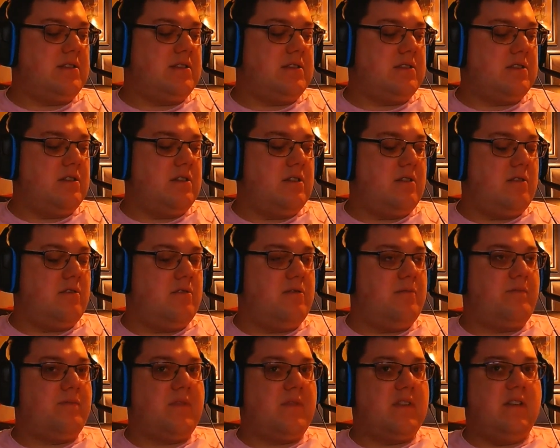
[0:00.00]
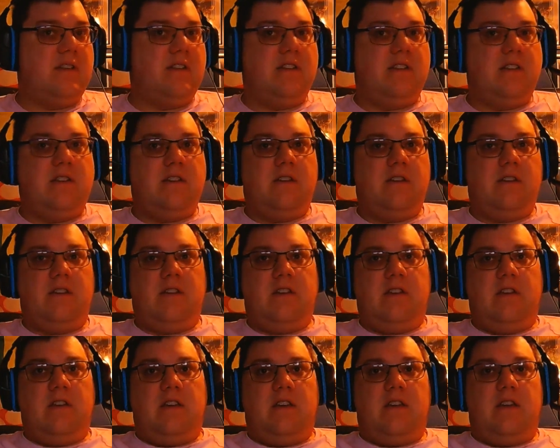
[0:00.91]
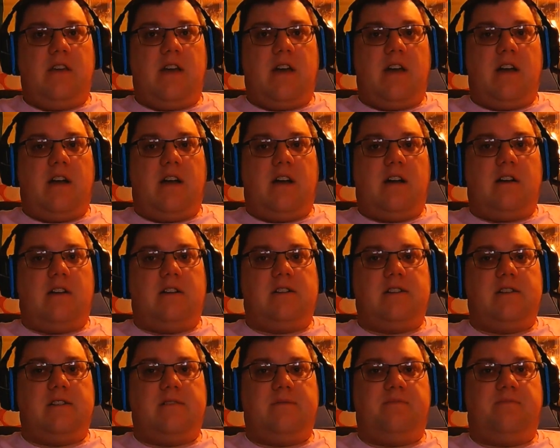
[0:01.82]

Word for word: So yeah,